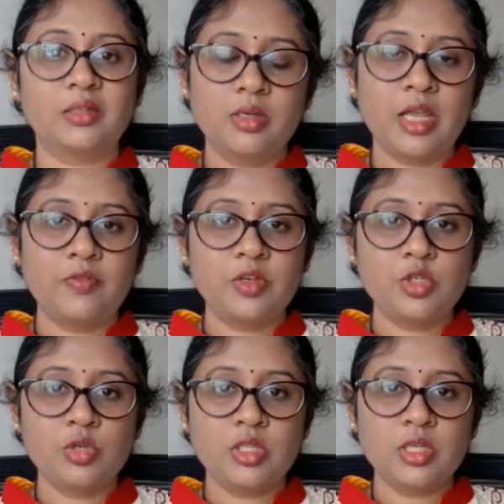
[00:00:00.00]
Life
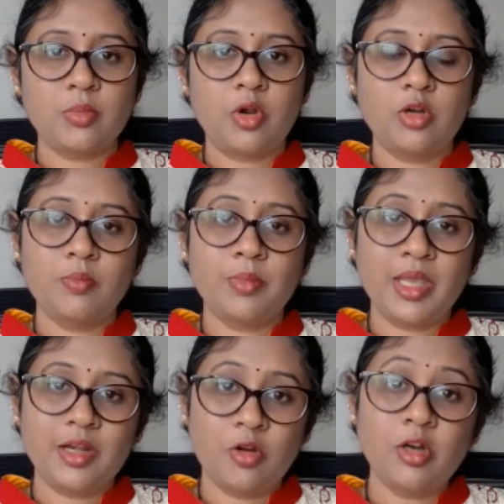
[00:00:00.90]
insurance amount
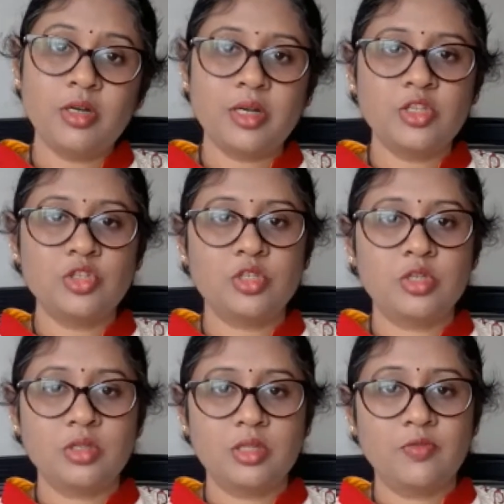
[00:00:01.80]
may not reach
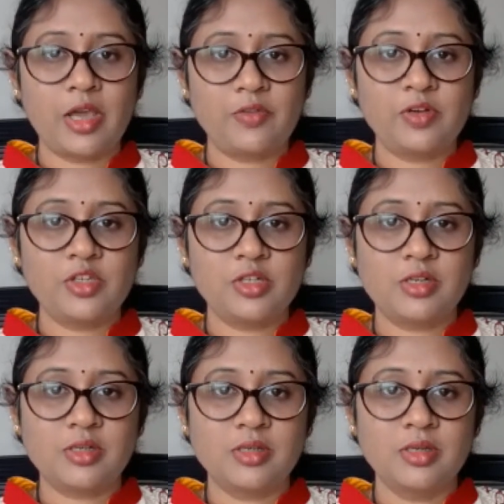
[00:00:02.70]
the wife and
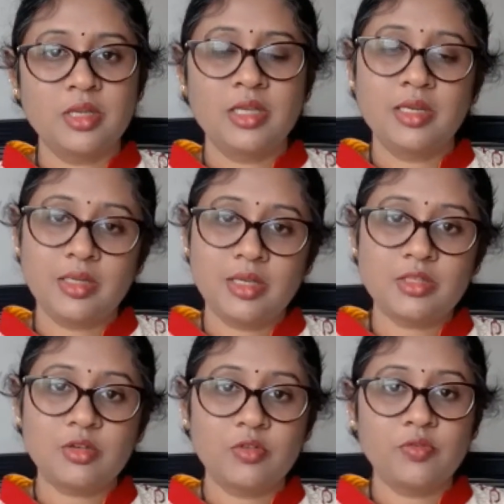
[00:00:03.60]
children in
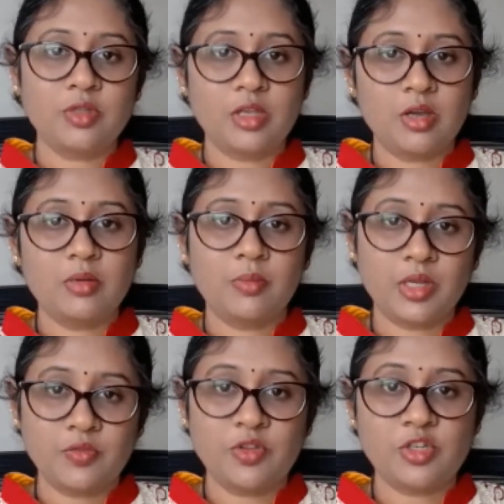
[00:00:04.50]
case of they are
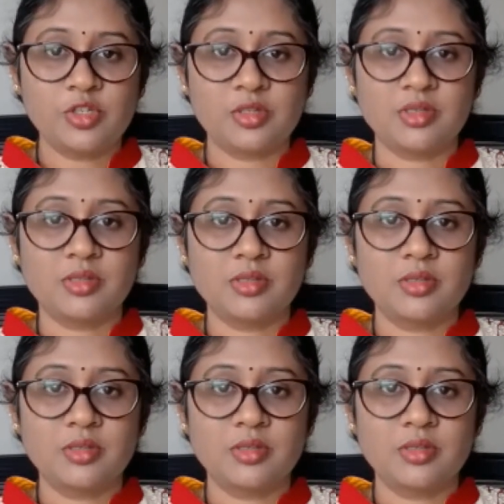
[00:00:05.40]
beneficiaries.